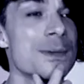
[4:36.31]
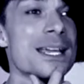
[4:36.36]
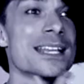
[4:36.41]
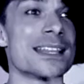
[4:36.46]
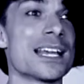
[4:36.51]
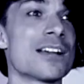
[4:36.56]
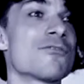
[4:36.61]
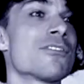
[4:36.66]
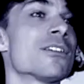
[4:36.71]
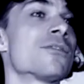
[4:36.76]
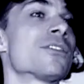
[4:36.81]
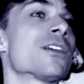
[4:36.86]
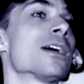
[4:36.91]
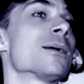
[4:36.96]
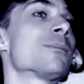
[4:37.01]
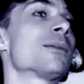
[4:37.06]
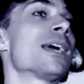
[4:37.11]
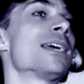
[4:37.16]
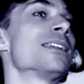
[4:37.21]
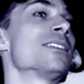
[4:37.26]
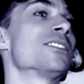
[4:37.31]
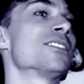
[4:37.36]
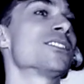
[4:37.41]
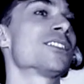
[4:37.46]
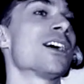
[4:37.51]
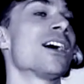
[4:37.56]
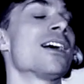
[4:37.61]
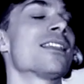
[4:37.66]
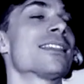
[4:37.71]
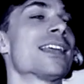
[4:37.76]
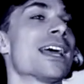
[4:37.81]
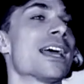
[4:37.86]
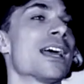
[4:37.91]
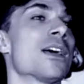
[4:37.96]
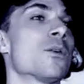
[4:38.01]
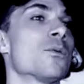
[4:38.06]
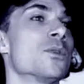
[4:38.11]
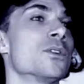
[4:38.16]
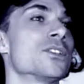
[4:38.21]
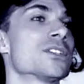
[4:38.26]
And that riff that I played at the start there
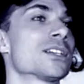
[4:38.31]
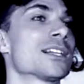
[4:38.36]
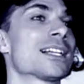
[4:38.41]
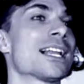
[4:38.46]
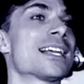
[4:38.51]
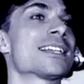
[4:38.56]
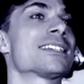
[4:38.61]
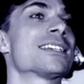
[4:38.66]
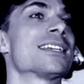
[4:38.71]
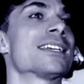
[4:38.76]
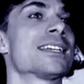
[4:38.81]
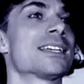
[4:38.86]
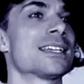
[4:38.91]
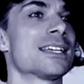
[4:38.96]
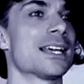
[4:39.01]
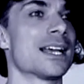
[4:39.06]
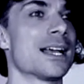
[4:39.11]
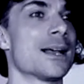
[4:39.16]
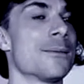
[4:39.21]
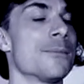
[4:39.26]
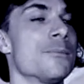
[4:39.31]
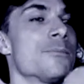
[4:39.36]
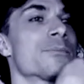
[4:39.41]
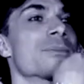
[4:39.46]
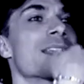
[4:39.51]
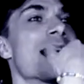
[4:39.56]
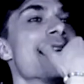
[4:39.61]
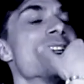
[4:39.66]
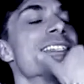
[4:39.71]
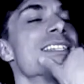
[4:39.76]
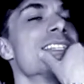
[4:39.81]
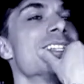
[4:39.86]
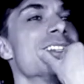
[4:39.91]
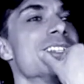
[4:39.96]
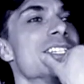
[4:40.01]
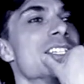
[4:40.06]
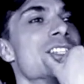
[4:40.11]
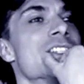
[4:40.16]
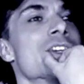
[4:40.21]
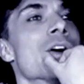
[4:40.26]
was a classic
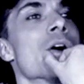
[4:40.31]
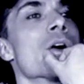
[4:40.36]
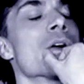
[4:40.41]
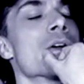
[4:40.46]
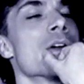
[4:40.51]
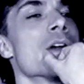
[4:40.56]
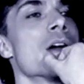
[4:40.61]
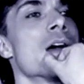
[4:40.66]
AC/DC song,